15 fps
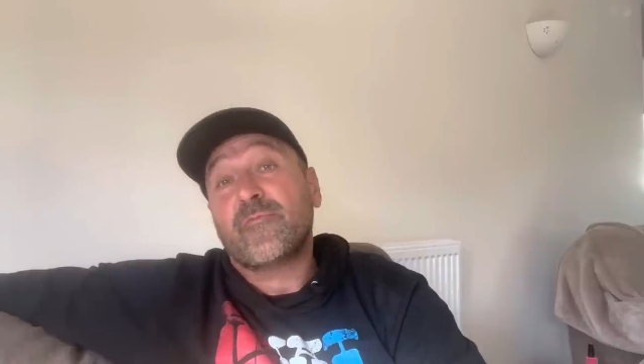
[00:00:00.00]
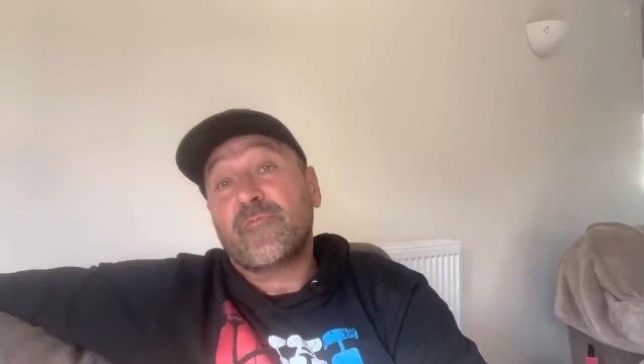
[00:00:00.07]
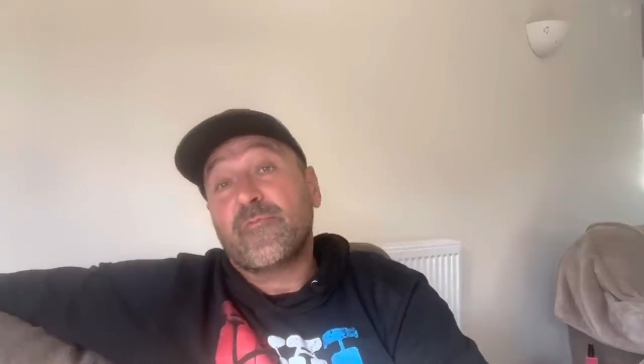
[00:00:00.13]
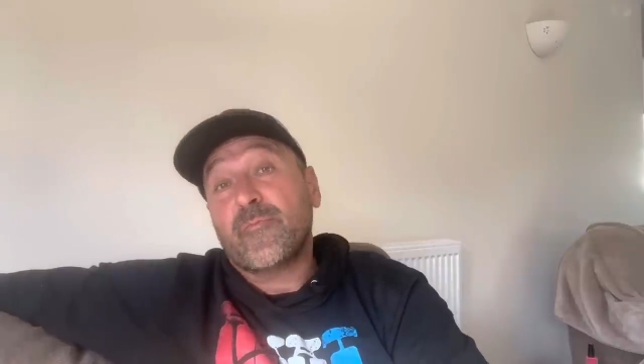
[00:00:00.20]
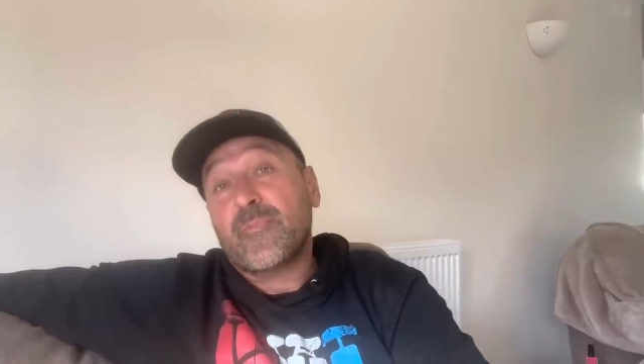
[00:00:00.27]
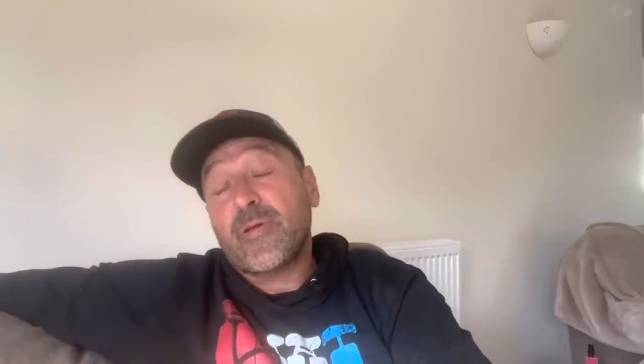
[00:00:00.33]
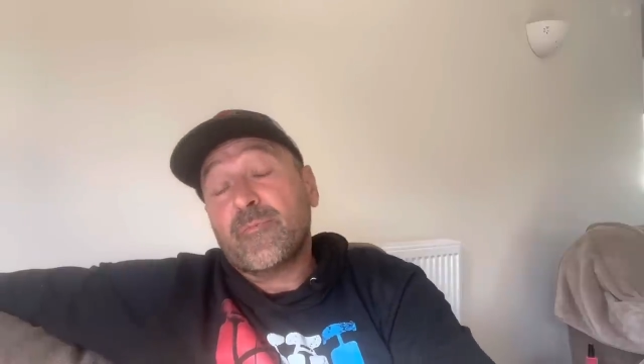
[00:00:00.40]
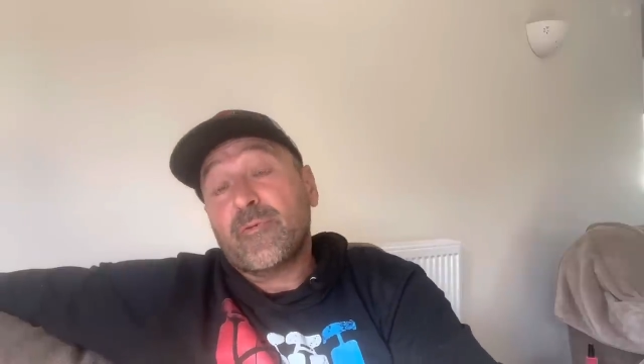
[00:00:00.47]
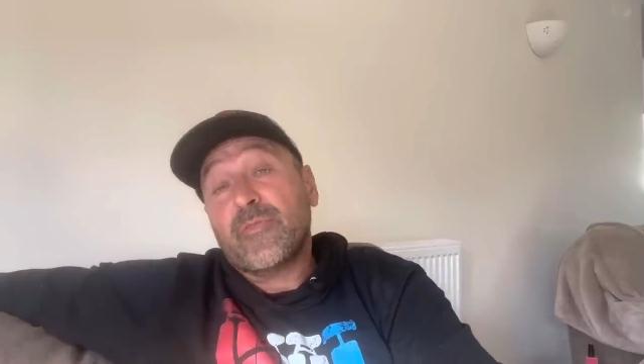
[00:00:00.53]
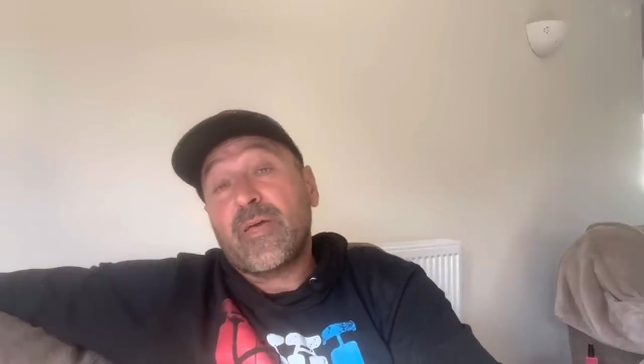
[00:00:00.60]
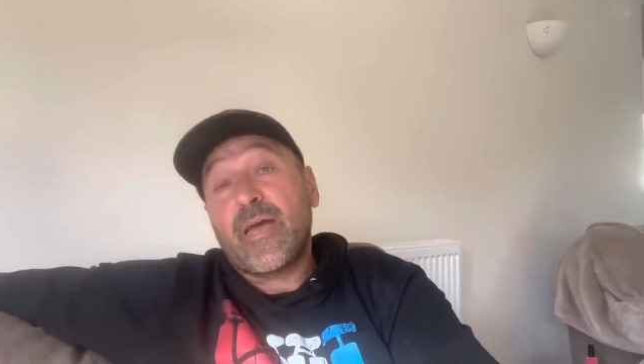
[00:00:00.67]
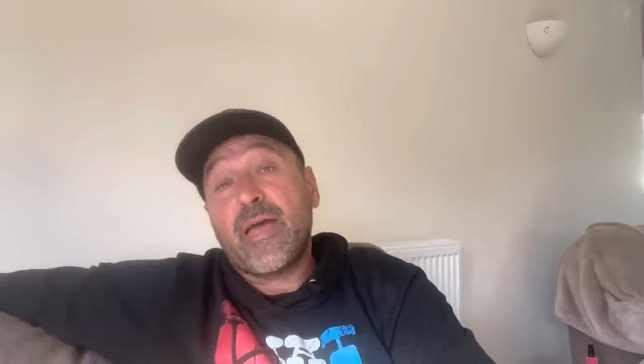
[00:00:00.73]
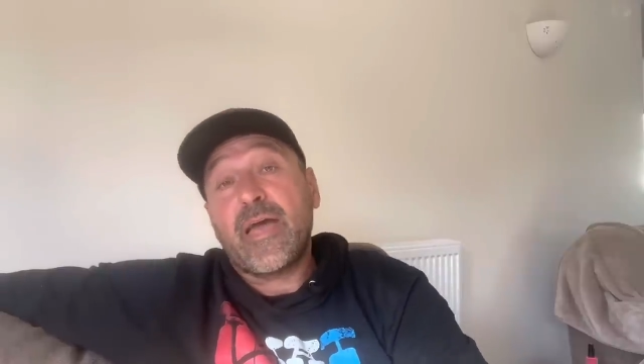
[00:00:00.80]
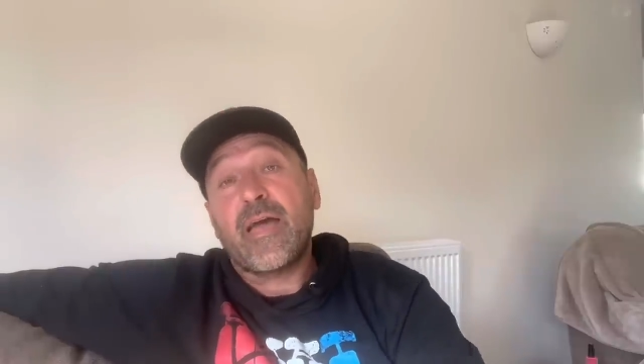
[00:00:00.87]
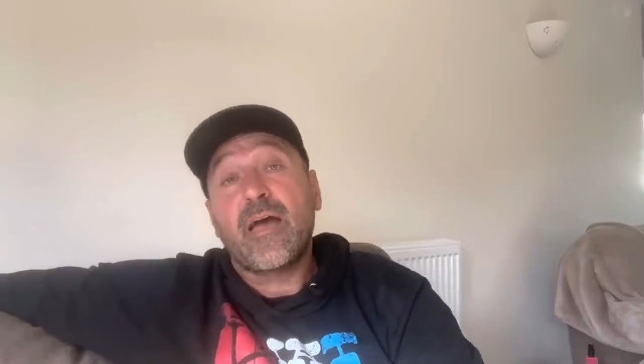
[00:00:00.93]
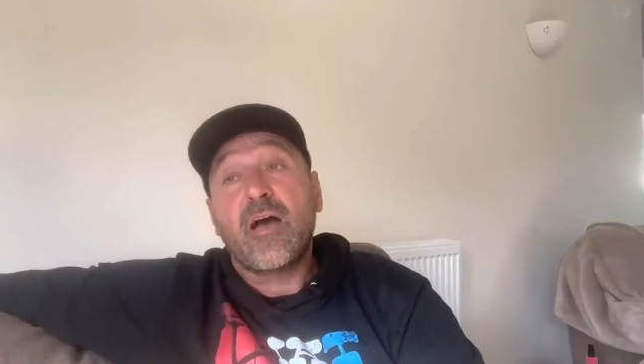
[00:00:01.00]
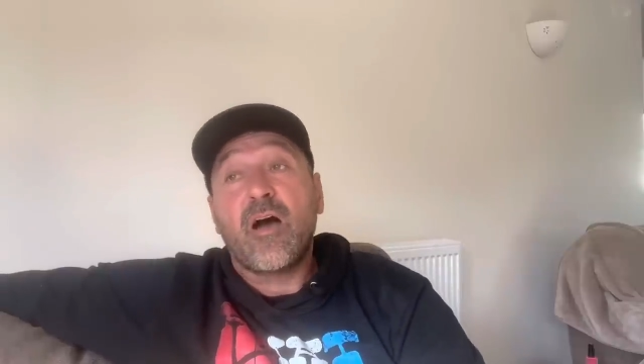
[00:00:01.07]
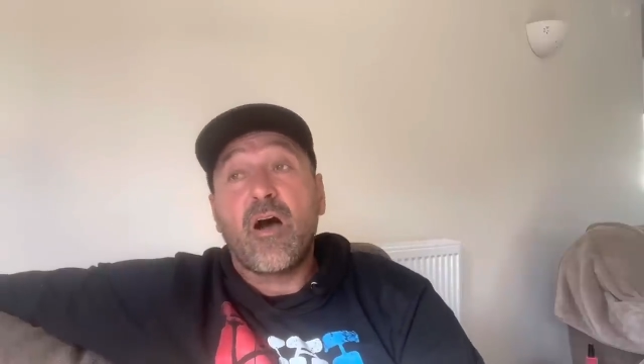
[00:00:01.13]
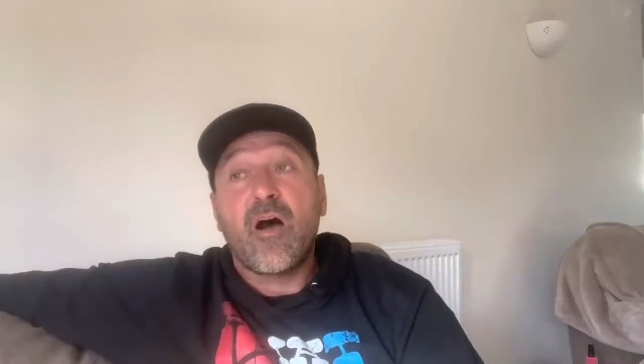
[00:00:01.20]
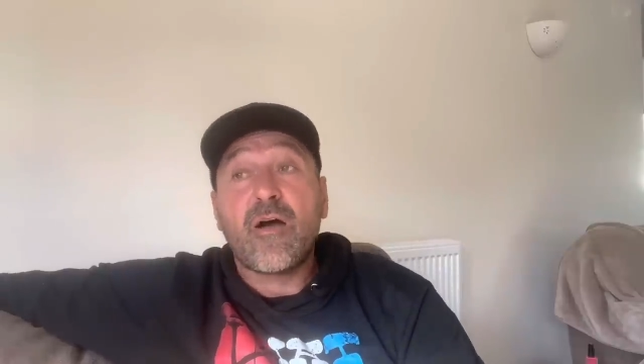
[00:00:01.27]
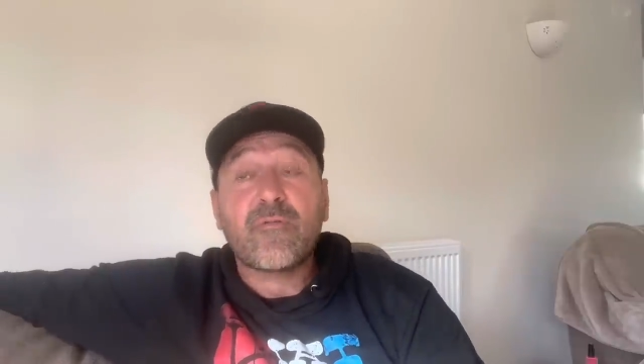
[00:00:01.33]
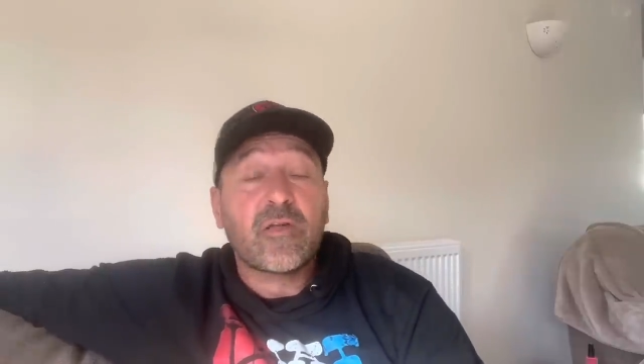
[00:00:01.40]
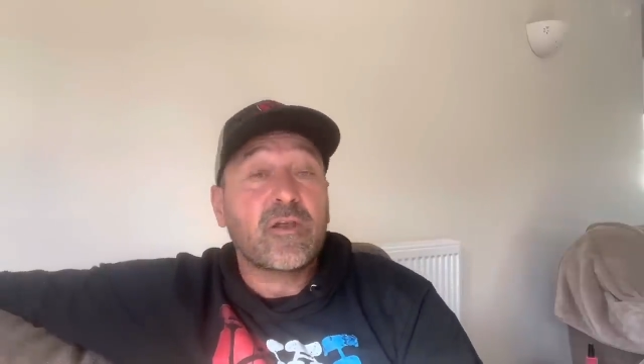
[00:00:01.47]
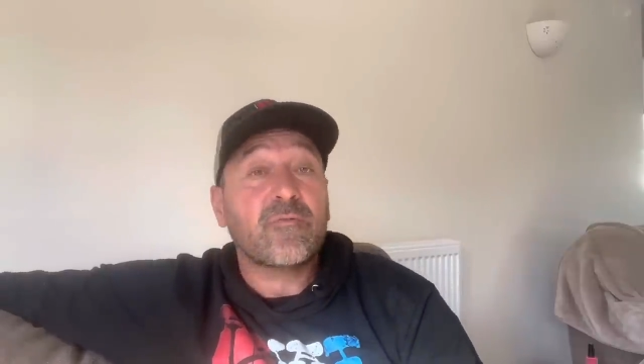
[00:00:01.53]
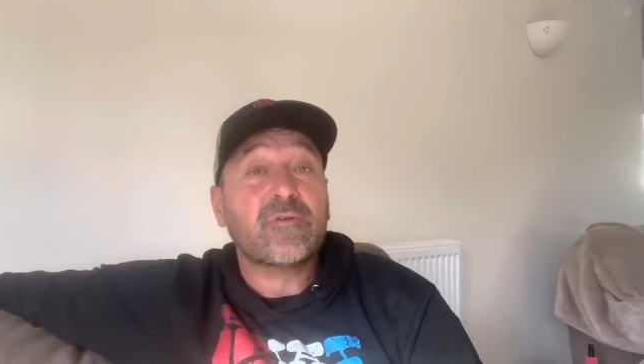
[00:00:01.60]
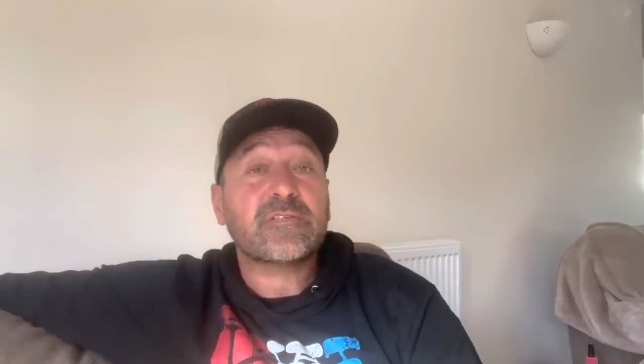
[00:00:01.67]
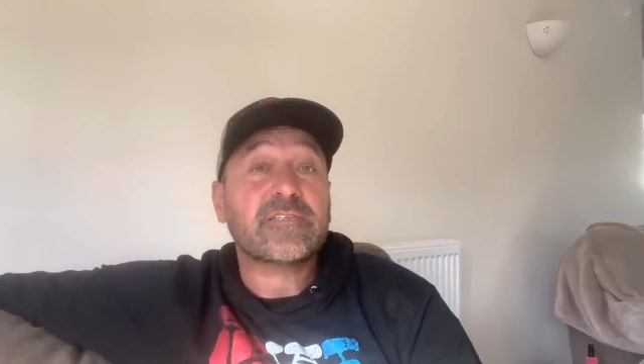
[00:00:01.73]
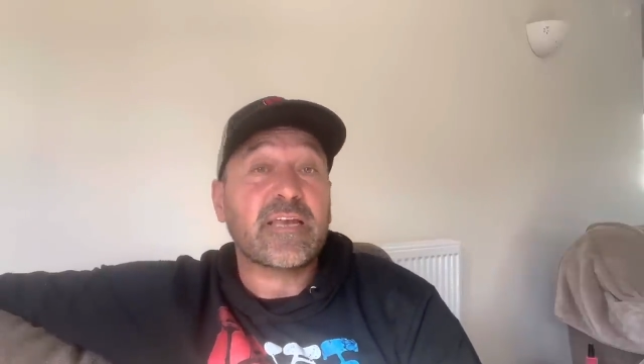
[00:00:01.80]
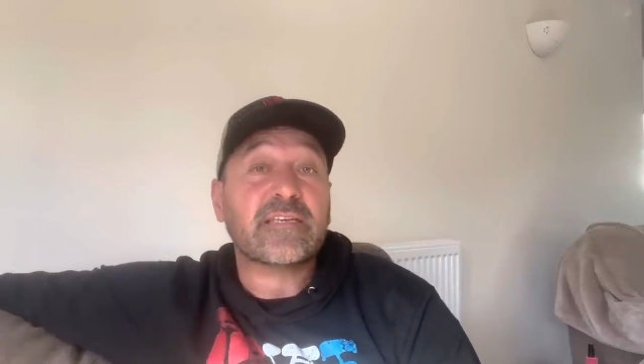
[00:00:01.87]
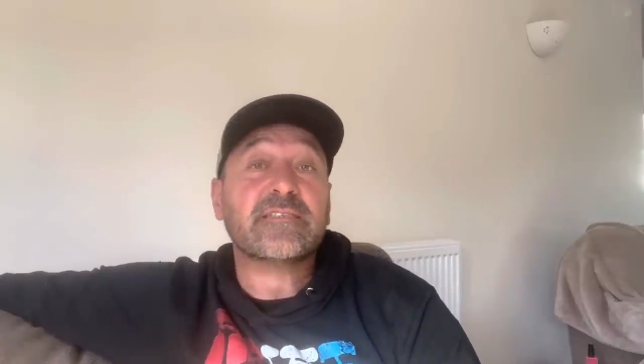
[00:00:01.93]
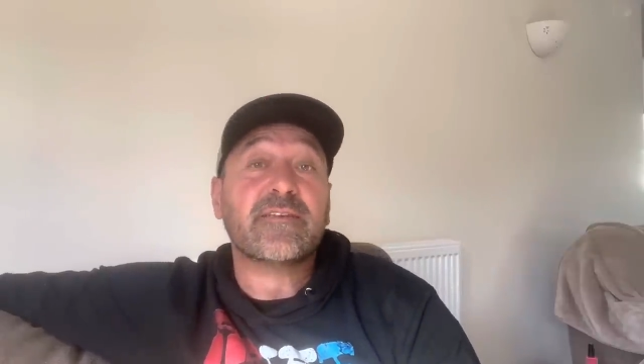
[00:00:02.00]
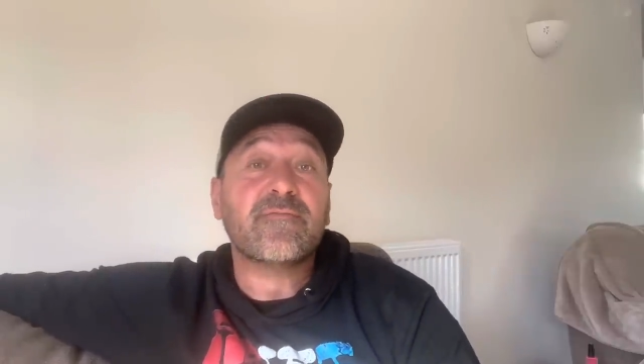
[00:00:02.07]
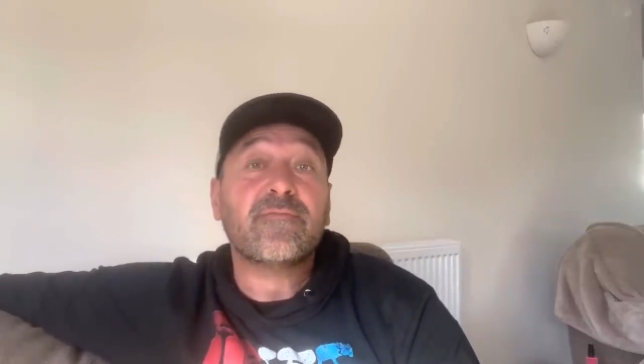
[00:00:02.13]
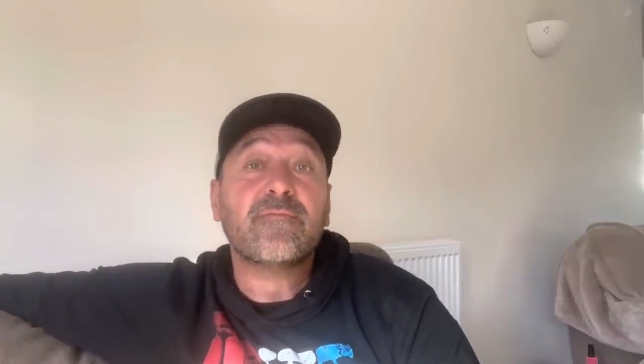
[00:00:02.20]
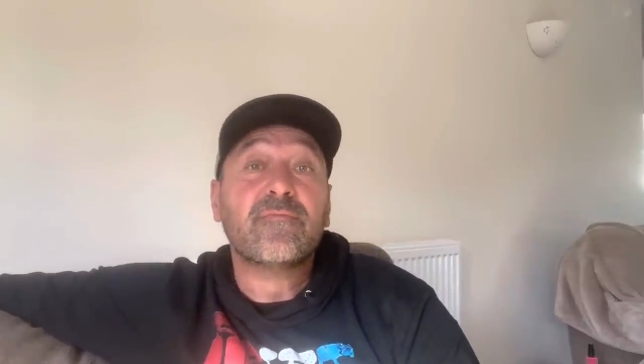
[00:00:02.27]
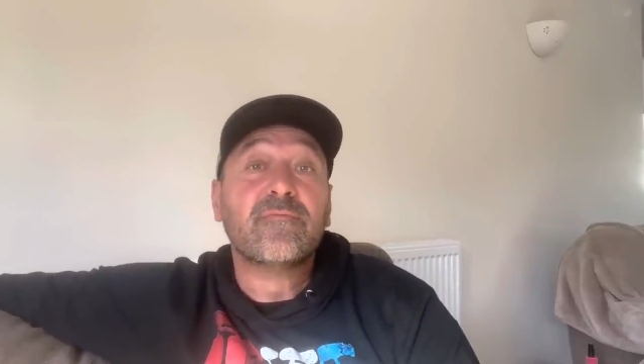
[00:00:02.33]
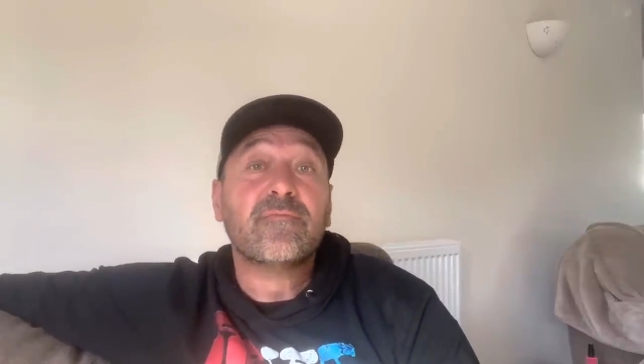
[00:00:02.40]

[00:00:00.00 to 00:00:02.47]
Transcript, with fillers: for people there. I'm going to assess him.